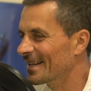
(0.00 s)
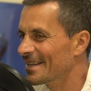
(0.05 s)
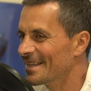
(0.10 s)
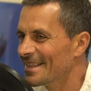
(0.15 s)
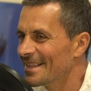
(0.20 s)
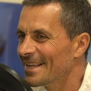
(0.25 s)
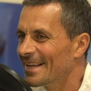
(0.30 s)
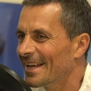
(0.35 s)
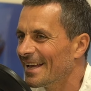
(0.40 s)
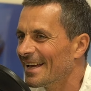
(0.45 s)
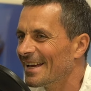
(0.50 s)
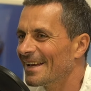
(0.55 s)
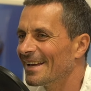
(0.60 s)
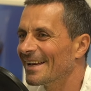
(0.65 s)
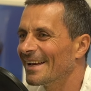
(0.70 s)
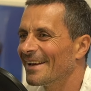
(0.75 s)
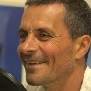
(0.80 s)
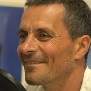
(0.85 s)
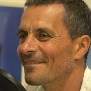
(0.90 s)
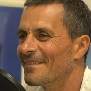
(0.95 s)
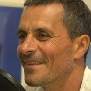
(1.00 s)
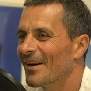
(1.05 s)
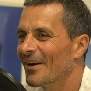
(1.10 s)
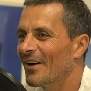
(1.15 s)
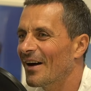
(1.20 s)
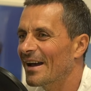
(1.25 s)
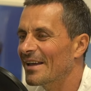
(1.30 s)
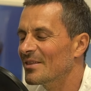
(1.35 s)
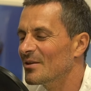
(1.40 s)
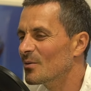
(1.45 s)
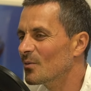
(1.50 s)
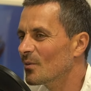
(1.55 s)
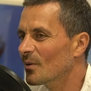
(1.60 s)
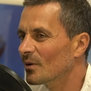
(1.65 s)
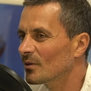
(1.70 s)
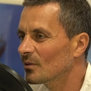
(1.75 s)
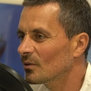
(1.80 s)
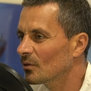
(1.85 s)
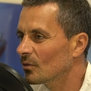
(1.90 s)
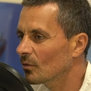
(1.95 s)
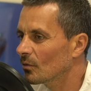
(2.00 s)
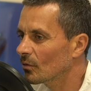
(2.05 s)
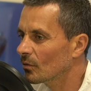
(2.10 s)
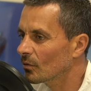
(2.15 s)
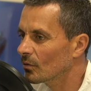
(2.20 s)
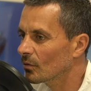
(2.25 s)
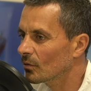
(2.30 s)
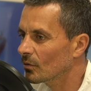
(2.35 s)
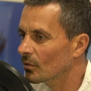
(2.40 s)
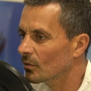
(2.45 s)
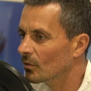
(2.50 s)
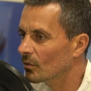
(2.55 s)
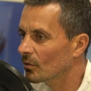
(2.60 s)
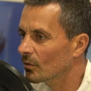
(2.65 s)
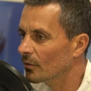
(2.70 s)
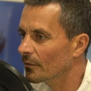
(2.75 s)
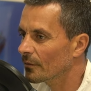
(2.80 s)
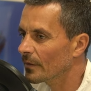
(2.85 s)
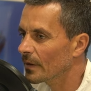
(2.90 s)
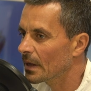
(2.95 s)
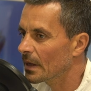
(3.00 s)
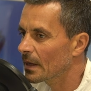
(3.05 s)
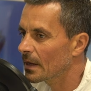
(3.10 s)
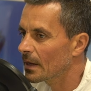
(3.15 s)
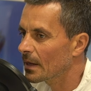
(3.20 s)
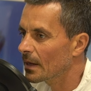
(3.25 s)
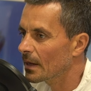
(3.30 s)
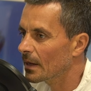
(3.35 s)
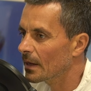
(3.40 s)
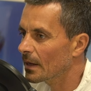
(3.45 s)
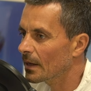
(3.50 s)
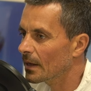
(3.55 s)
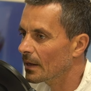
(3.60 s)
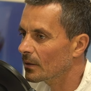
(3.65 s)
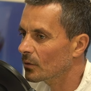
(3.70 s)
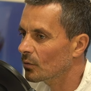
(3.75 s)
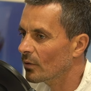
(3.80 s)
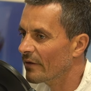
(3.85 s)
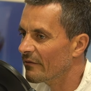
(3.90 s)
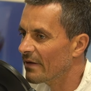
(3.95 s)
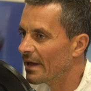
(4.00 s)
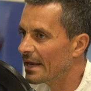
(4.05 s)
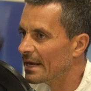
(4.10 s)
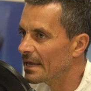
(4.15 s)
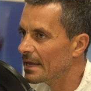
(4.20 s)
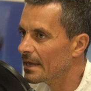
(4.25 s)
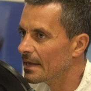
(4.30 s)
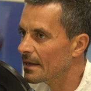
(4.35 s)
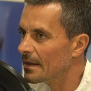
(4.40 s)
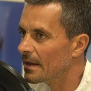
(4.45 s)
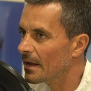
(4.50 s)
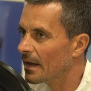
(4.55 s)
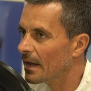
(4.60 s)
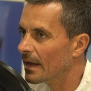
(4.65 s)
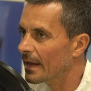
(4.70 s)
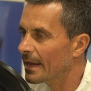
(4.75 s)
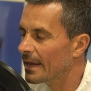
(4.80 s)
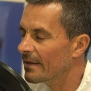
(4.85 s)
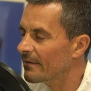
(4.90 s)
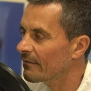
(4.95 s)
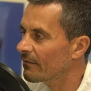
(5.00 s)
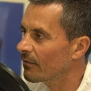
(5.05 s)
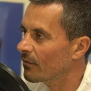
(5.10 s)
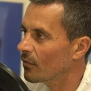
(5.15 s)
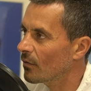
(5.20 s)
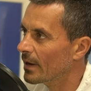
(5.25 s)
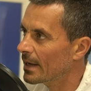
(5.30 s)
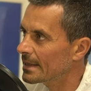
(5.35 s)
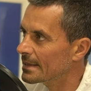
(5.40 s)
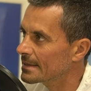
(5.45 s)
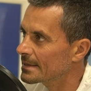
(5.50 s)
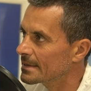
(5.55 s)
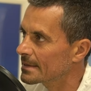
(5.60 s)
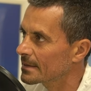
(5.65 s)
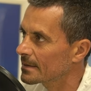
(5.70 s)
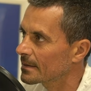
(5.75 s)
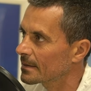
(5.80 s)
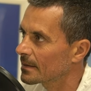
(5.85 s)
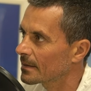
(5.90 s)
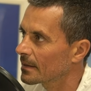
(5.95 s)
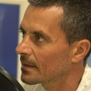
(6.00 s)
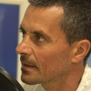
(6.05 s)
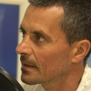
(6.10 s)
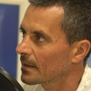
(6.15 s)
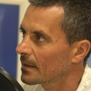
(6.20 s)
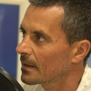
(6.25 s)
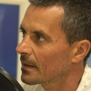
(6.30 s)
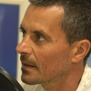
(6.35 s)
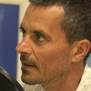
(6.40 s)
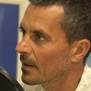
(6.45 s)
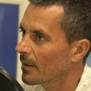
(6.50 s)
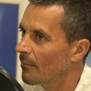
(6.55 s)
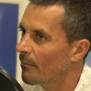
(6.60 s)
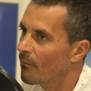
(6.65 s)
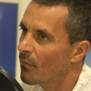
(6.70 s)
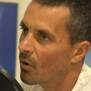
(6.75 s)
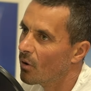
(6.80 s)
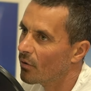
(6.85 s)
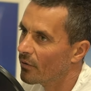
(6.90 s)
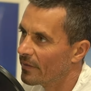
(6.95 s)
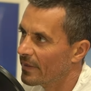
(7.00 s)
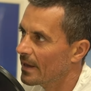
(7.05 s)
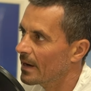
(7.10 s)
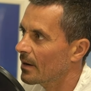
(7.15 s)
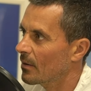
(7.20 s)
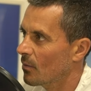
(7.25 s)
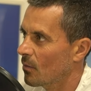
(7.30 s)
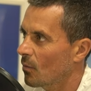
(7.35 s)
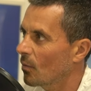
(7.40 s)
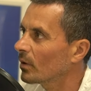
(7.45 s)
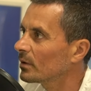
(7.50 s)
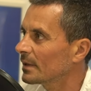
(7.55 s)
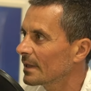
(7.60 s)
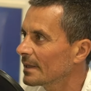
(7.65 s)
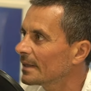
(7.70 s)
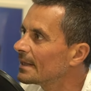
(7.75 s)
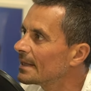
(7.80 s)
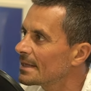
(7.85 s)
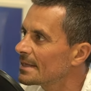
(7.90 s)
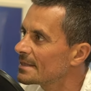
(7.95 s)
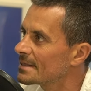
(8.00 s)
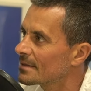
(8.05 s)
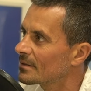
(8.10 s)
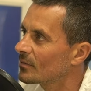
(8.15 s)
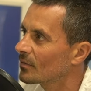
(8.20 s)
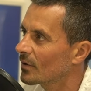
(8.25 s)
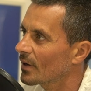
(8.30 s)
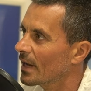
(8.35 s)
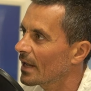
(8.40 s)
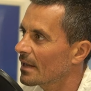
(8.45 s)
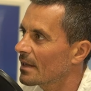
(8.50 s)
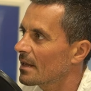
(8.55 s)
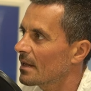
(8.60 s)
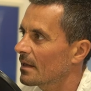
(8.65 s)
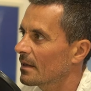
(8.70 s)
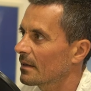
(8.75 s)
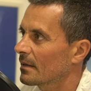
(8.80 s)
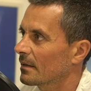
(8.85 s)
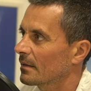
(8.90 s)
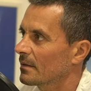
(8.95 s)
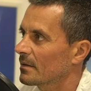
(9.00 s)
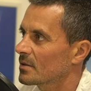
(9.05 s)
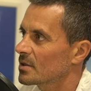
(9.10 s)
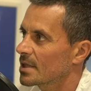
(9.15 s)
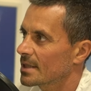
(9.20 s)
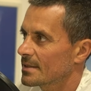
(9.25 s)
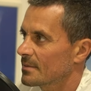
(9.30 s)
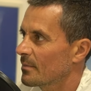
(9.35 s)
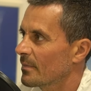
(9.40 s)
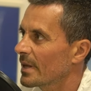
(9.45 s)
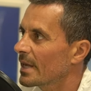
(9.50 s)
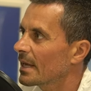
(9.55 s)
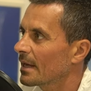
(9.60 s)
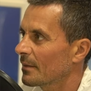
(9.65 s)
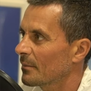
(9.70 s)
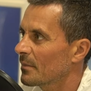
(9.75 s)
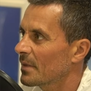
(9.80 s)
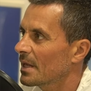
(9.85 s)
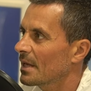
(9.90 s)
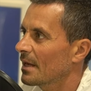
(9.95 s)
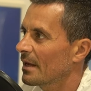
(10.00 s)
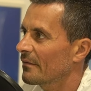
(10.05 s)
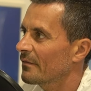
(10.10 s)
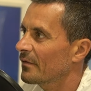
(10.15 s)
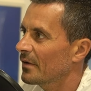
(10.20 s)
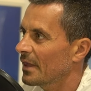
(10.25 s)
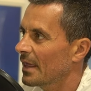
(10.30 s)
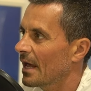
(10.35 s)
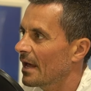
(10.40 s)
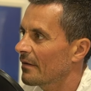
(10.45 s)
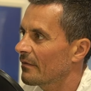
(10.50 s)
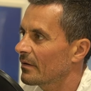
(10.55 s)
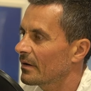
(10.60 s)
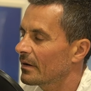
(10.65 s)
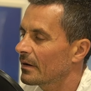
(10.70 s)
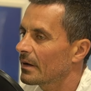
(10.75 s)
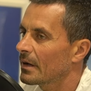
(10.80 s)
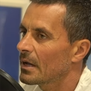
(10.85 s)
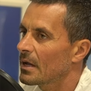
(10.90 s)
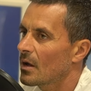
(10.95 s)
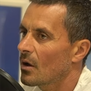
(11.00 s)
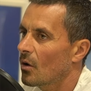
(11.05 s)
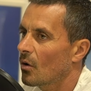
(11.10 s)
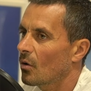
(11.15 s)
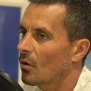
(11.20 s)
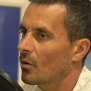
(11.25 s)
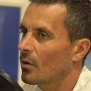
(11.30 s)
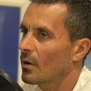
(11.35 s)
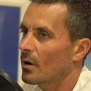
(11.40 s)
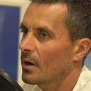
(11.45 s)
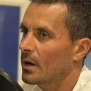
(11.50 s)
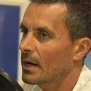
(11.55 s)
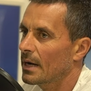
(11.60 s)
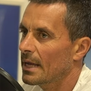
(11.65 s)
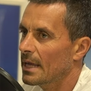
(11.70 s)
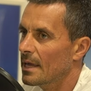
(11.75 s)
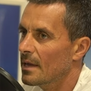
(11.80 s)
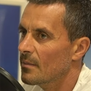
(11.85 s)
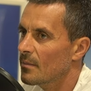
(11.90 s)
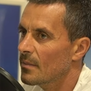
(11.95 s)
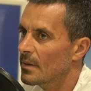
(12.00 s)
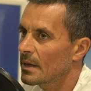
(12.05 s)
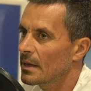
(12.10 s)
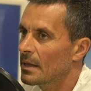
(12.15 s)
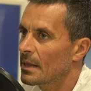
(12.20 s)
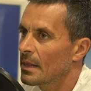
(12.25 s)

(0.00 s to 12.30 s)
uh, no i don't want to uh, to have any influence more than what it is already mm-hmm. just mm-hmm. being me a freediver mm-hmm. on him